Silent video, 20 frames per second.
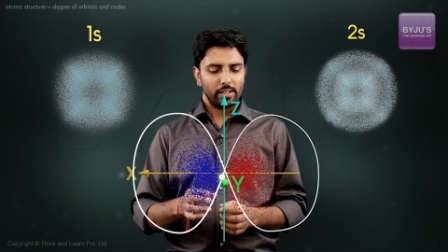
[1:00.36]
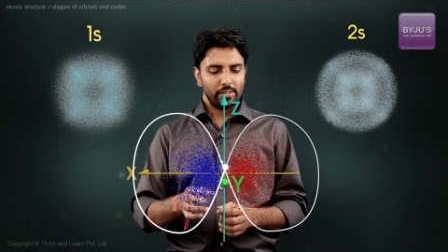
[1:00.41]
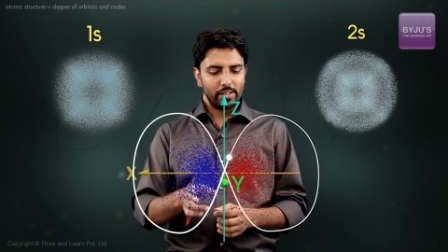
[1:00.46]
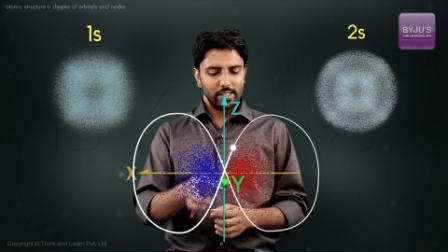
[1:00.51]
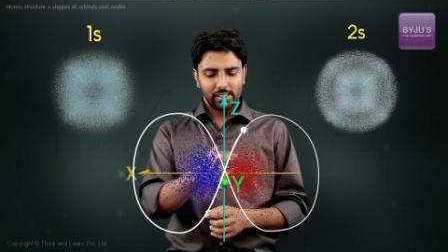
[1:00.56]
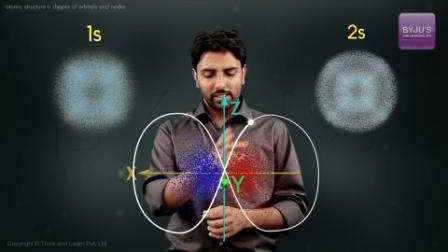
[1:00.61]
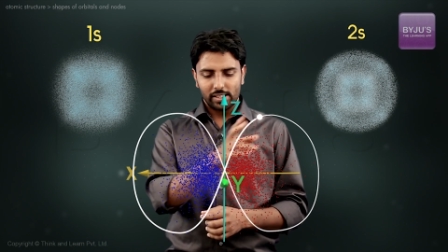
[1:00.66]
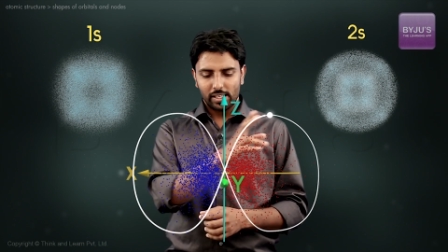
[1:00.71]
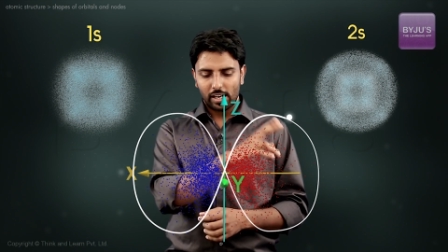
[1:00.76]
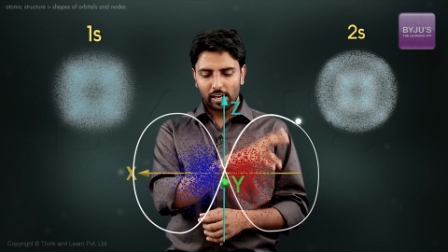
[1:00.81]

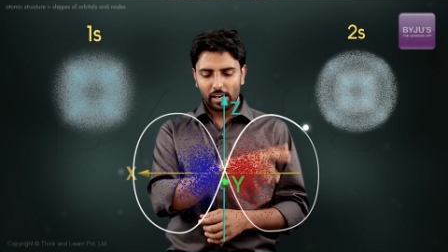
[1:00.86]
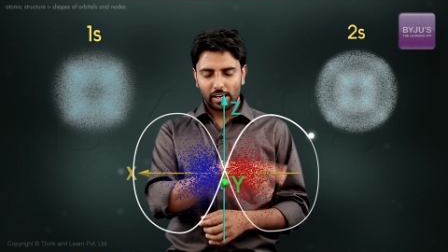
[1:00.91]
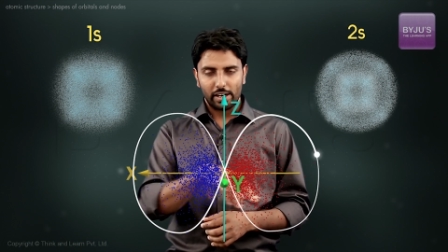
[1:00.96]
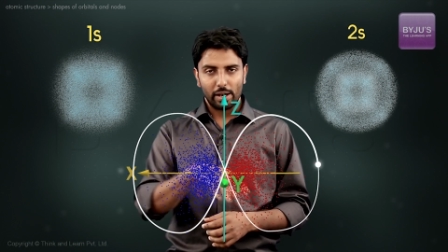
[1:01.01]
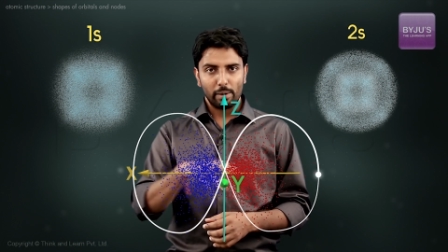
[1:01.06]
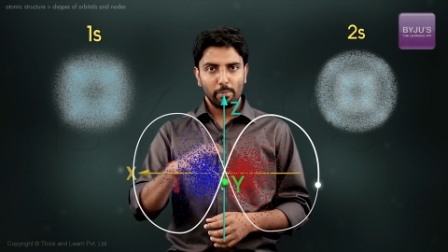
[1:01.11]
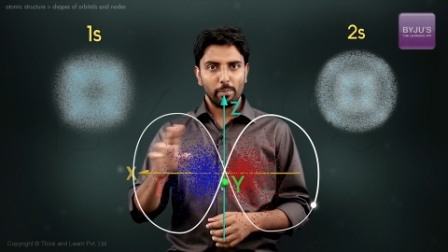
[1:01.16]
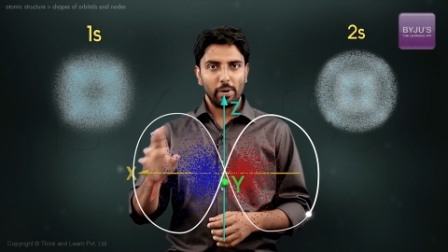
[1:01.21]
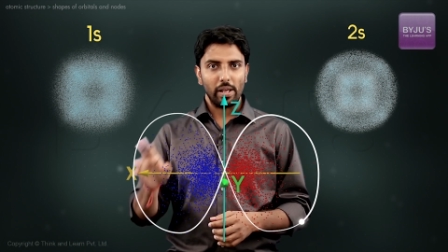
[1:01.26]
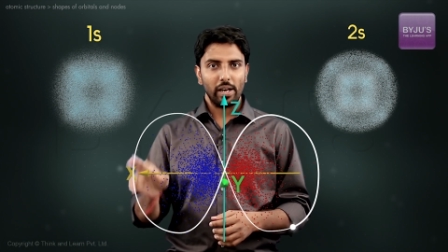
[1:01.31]
this
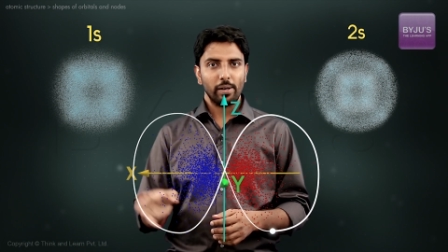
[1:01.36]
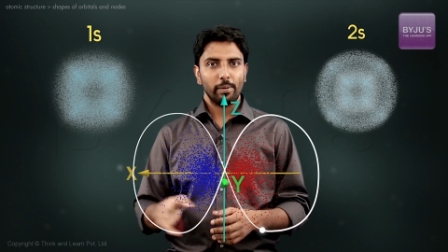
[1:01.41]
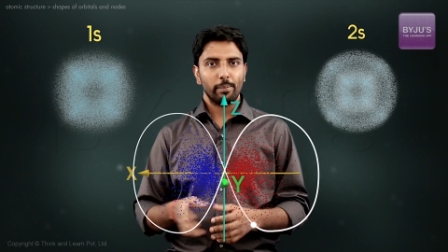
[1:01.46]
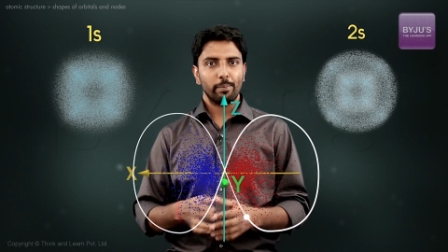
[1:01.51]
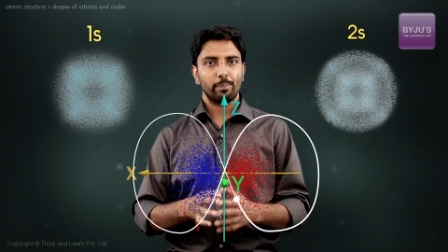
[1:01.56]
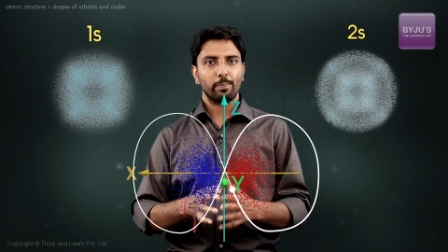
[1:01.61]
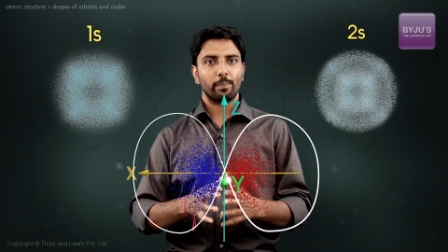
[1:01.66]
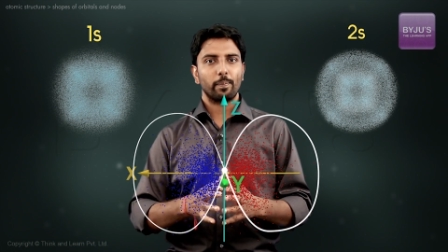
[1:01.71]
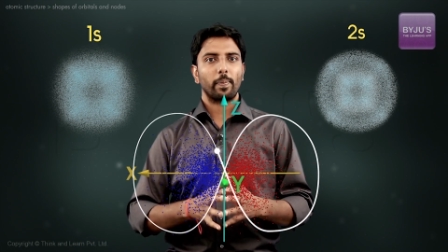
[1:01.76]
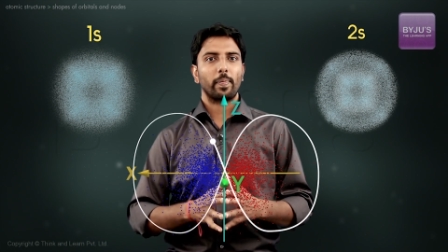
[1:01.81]
dumbbell
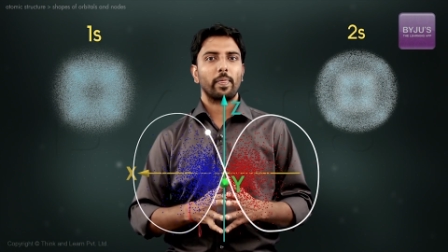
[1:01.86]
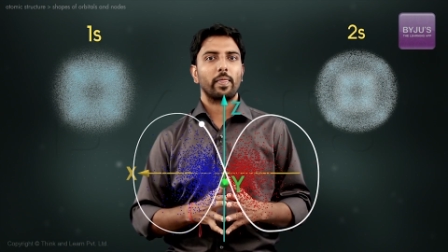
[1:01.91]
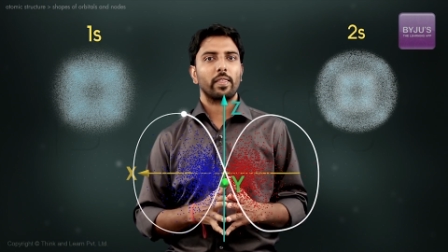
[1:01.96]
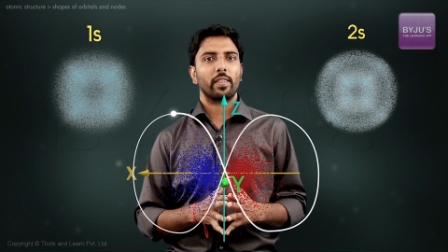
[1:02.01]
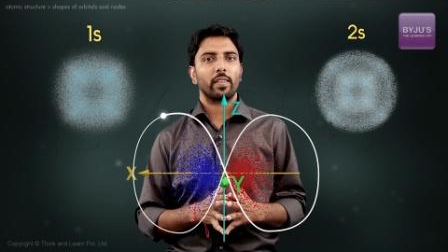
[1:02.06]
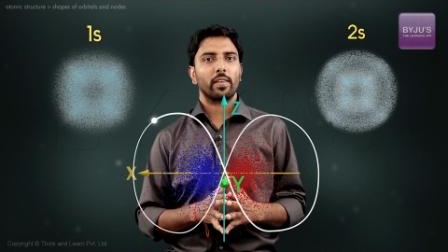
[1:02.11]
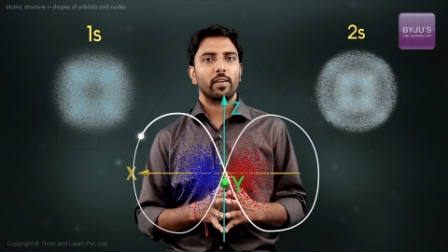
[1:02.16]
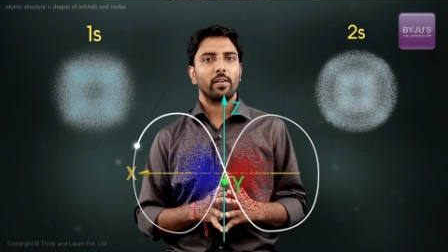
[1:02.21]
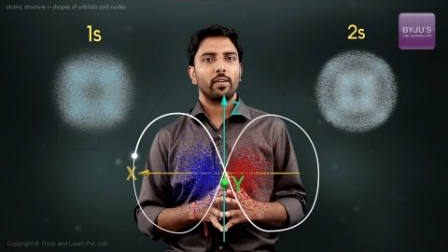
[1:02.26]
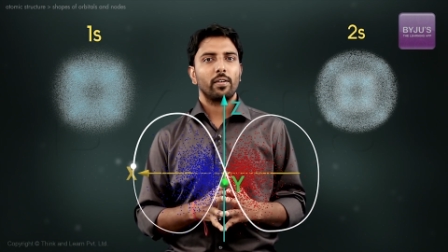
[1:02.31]

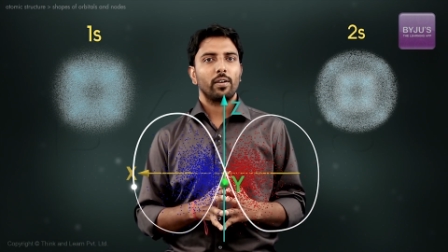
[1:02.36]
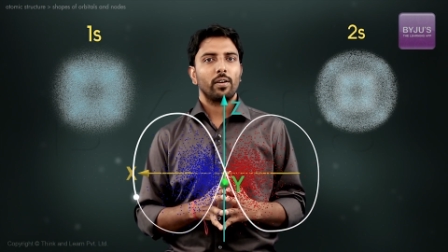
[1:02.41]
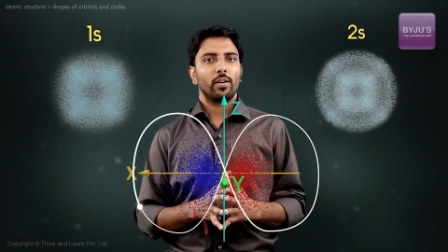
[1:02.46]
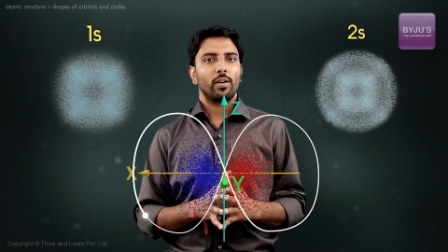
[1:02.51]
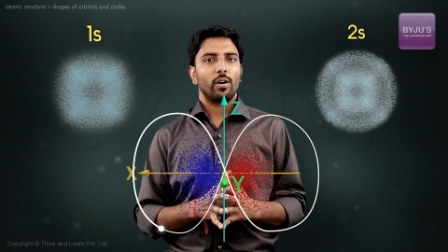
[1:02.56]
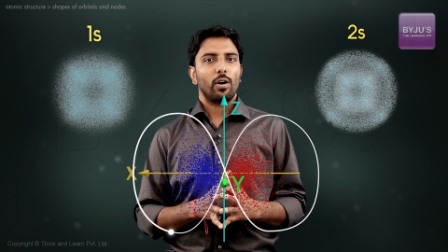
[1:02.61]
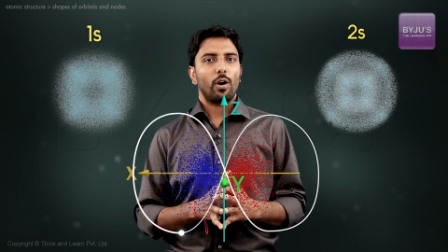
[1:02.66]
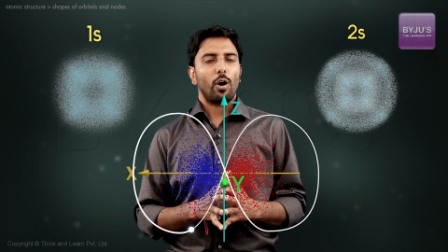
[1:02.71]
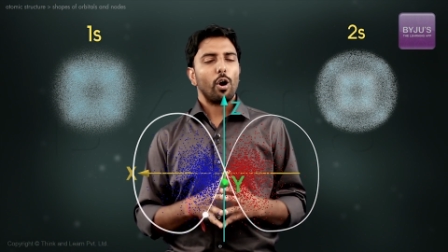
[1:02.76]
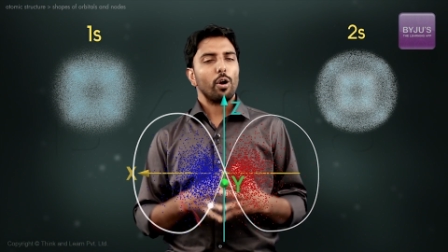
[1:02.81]

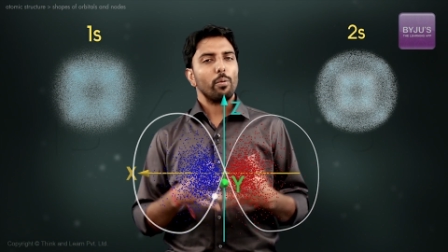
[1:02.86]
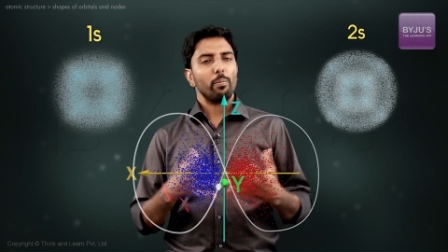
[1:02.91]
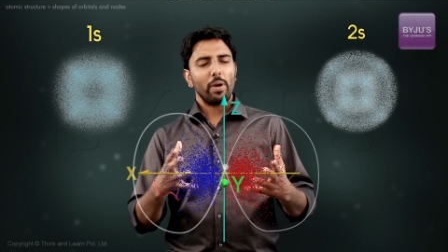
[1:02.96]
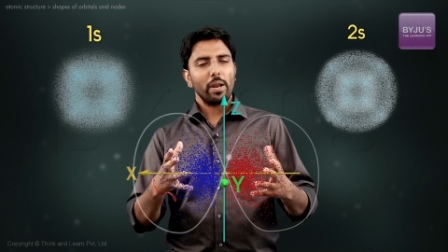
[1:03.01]
or